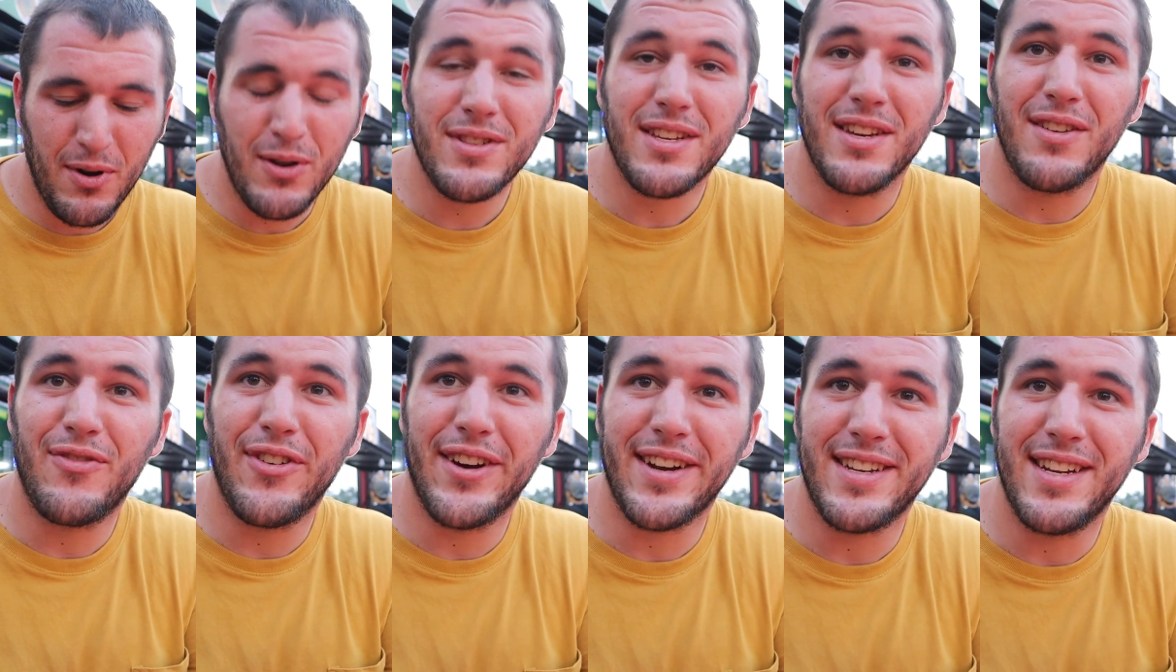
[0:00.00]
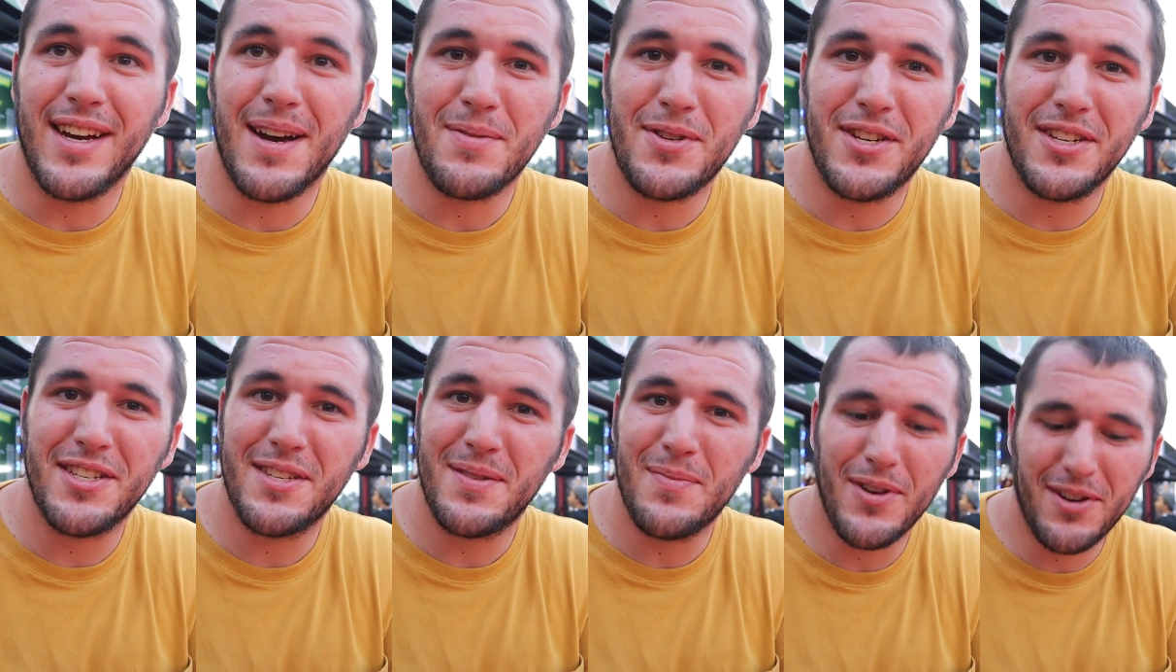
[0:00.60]
Mo's getting fucked up. She
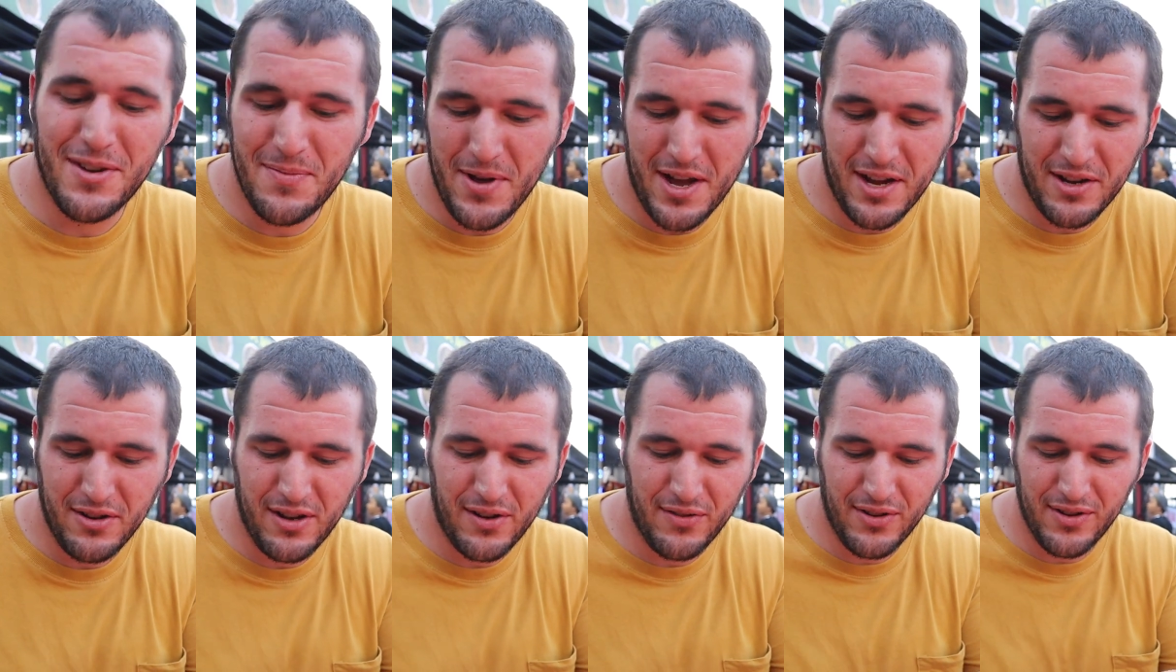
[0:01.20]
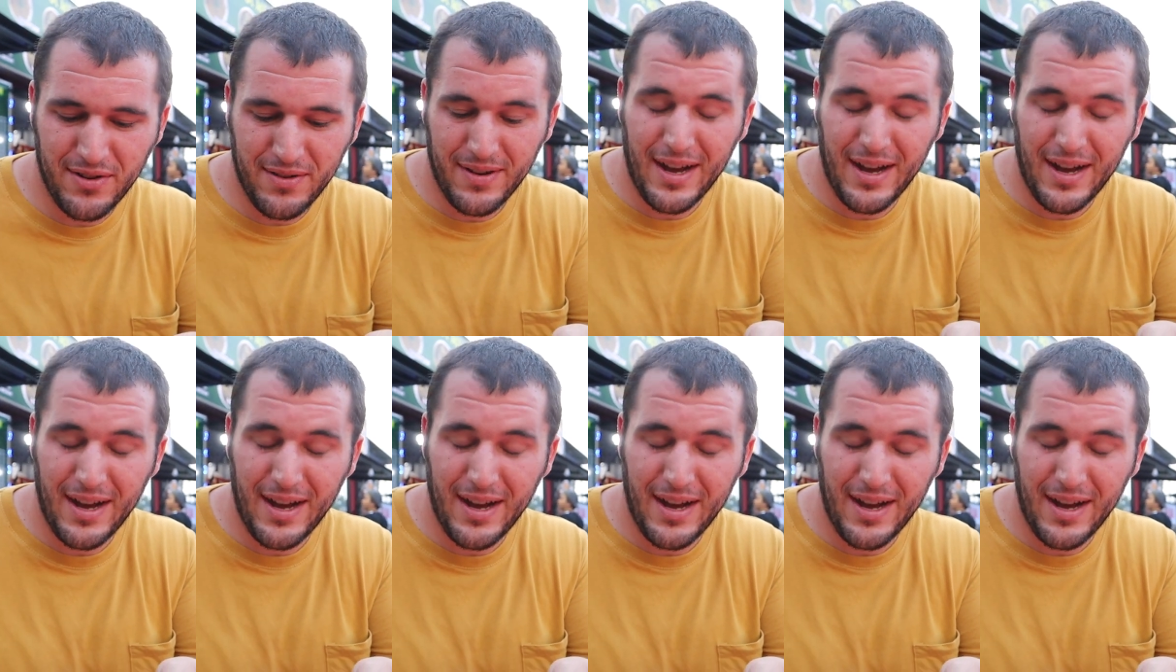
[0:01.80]
doesn't smoke tobacco ever.